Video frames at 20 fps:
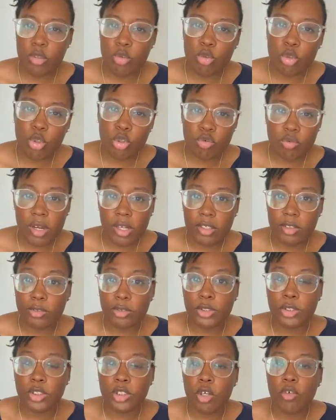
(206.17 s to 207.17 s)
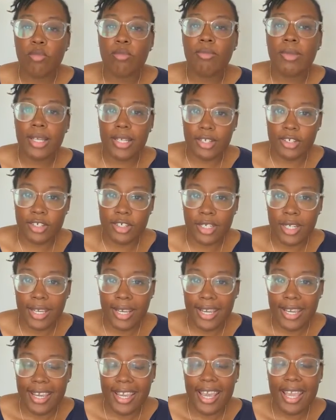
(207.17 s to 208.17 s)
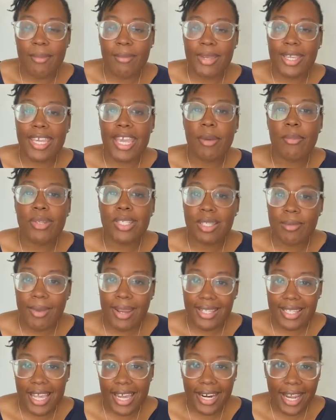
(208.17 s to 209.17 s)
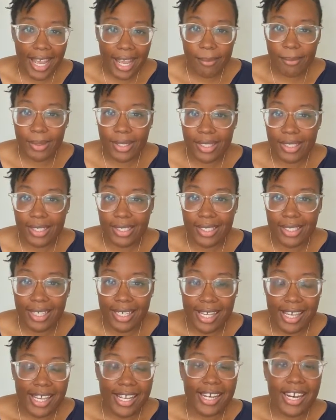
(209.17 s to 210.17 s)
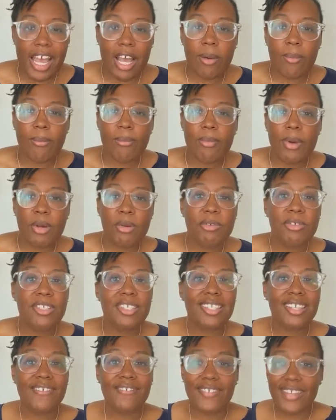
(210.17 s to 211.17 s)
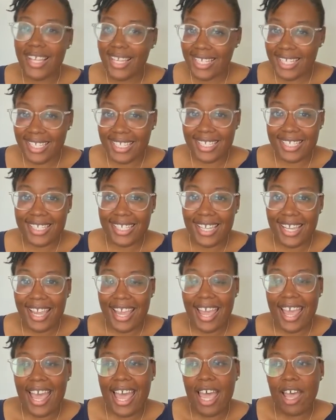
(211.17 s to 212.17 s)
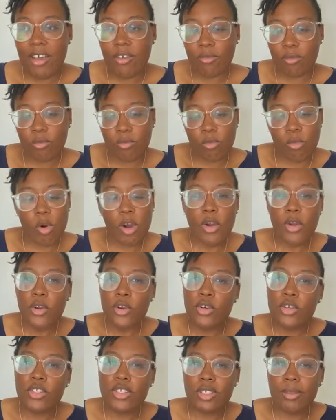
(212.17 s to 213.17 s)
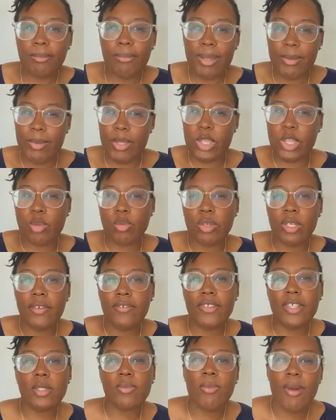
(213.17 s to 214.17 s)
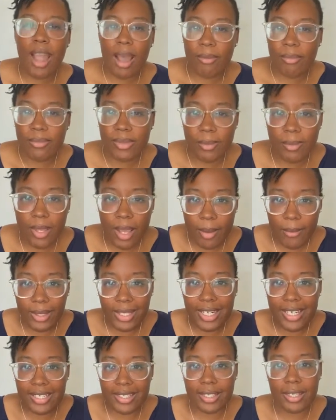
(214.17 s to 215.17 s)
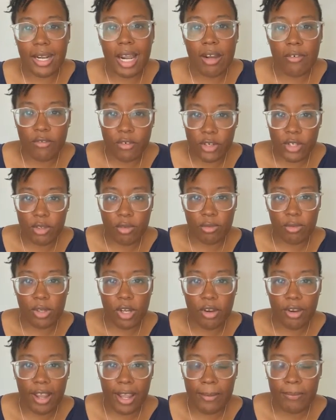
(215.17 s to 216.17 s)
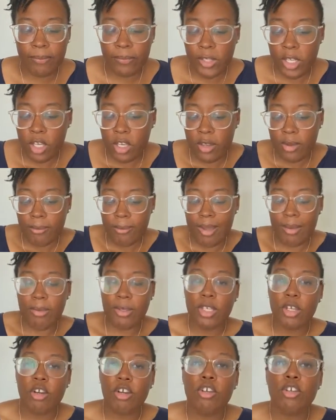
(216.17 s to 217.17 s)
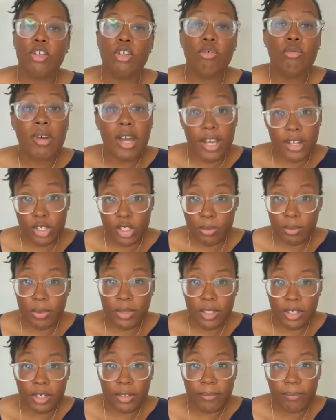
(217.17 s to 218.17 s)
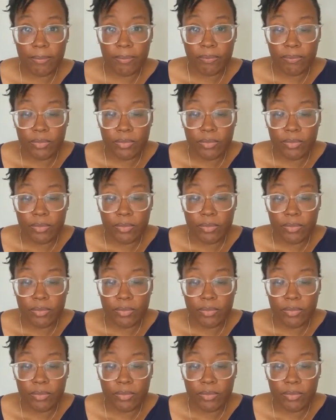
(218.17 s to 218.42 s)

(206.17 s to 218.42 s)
you struggle so much in being able to make that happen. Now, most of us have one to maybe three of these problems. I'm going to list them out for you, okay? Maybe you're a new entrepreneur